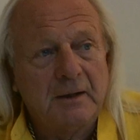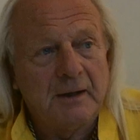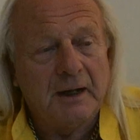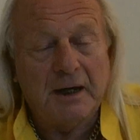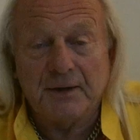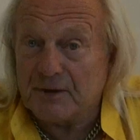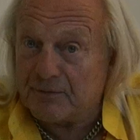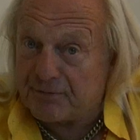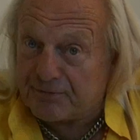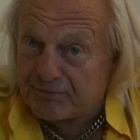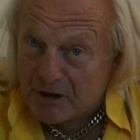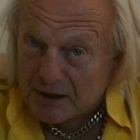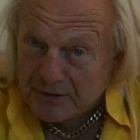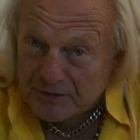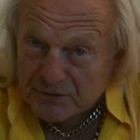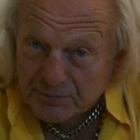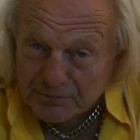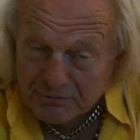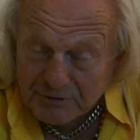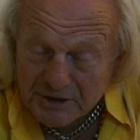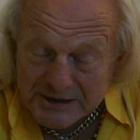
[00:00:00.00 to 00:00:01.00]
At the
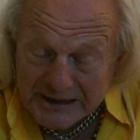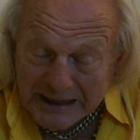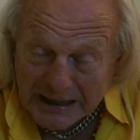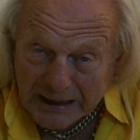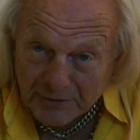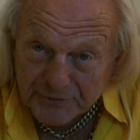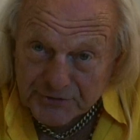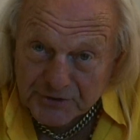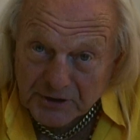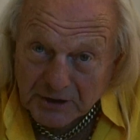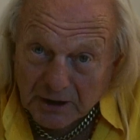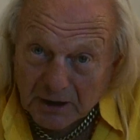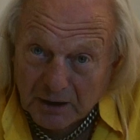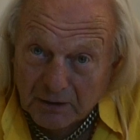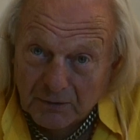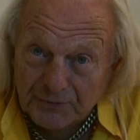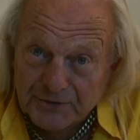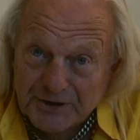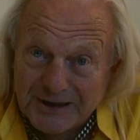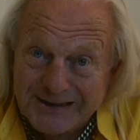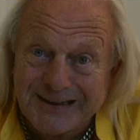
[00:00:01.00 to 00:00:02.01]
front were his
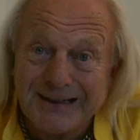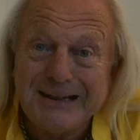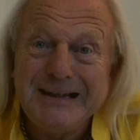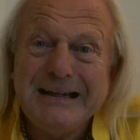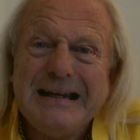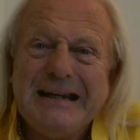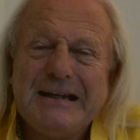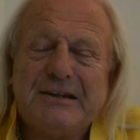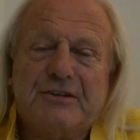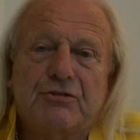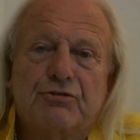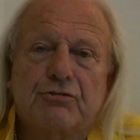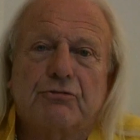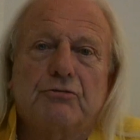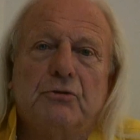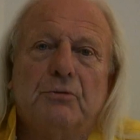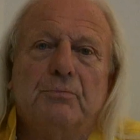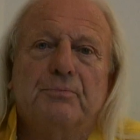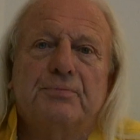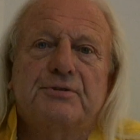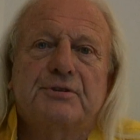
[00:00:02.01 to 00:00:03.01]
housecarls, his elite
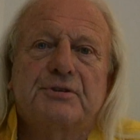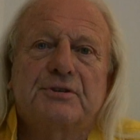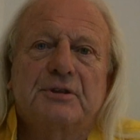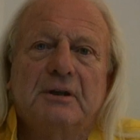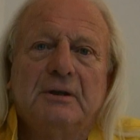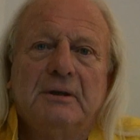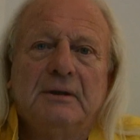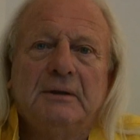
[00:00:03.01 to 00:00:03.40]
troops,